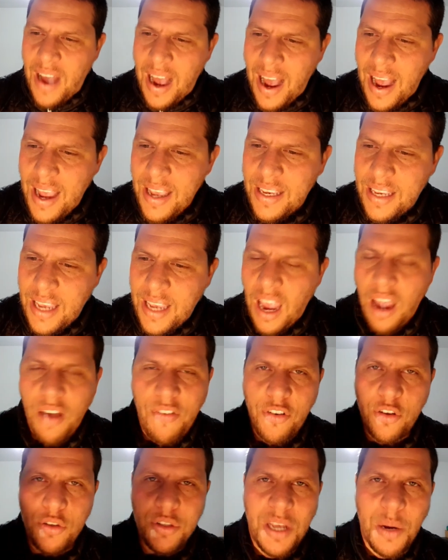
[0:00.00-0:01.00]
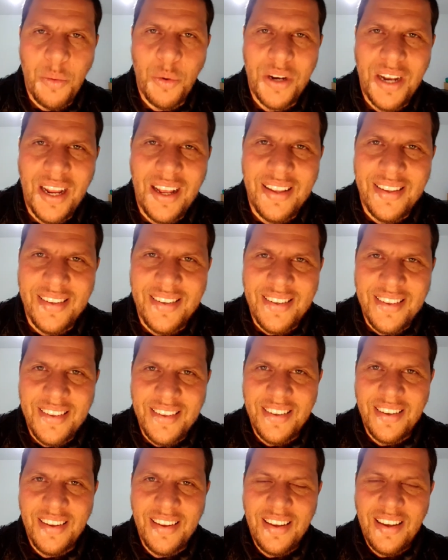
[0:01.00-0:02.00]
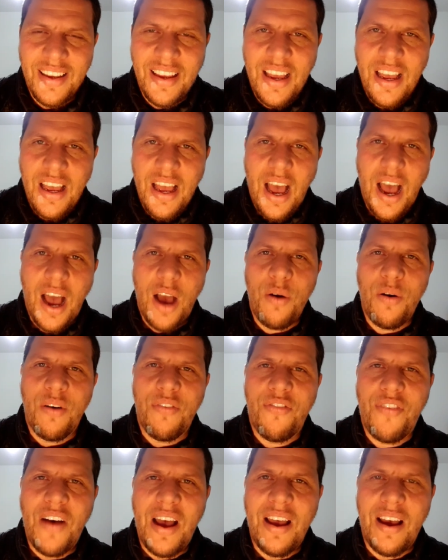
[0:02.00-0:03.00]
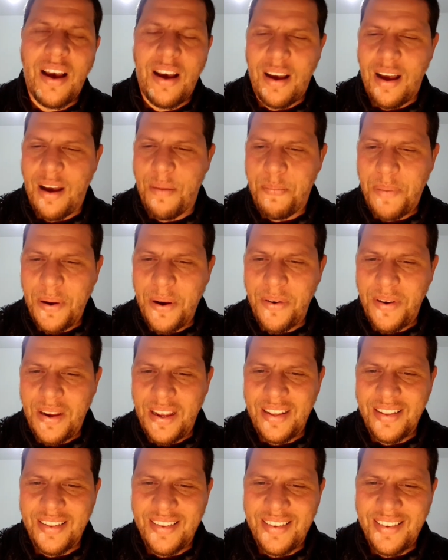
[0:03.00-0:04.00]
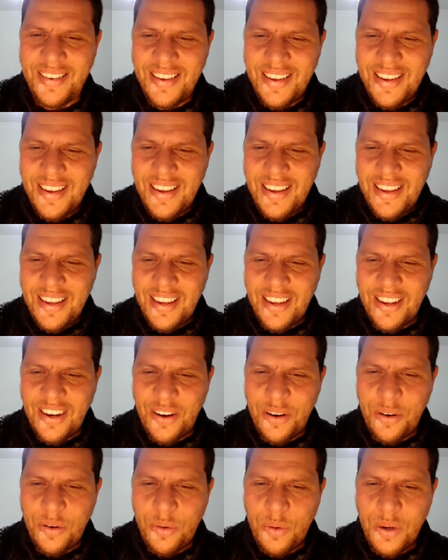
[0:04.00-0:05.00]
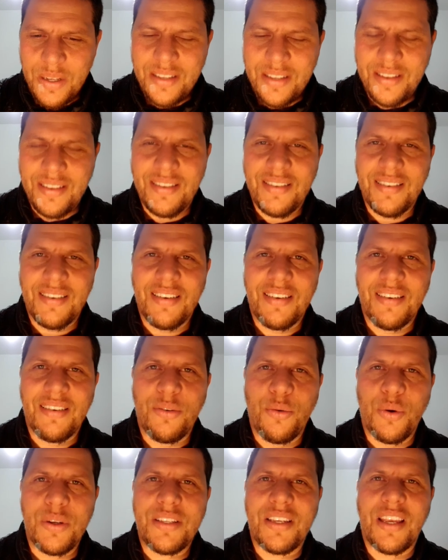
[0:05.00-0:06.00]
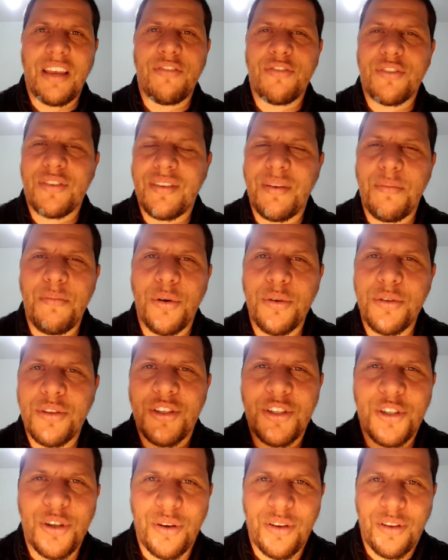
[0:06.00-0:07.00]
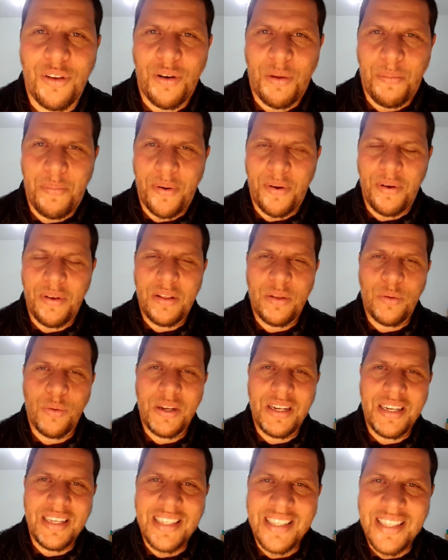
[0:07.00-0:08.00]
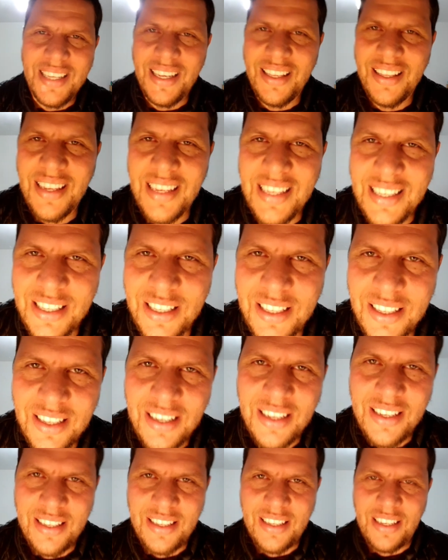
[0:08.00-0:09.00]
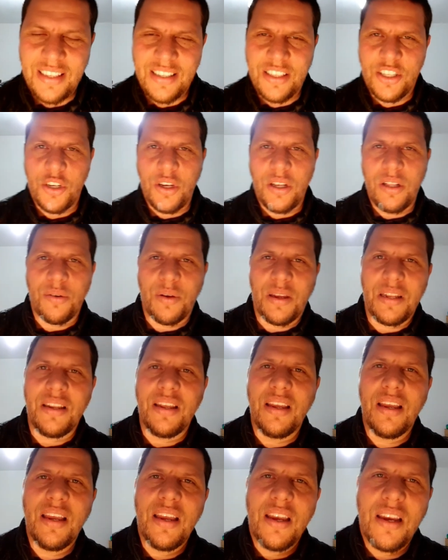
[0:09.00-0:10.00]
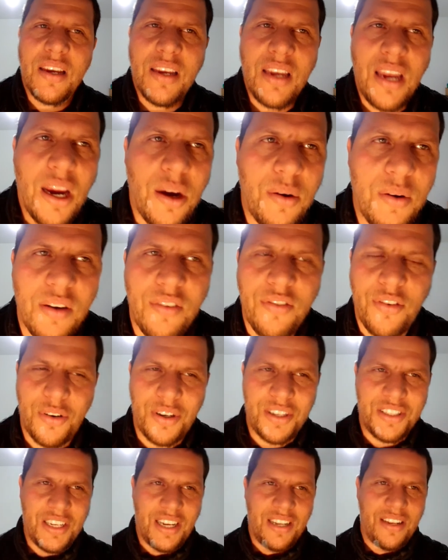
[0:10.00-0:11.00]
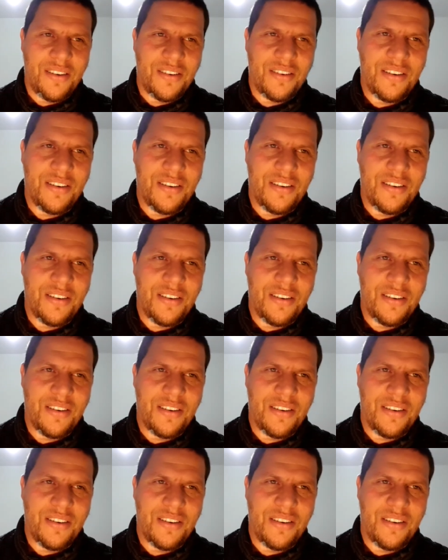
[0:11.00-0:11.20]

I care for someone else, how a, a, a parent, you know, what's what gives the most joy to a parent when he sees his, his, his children caring for each other,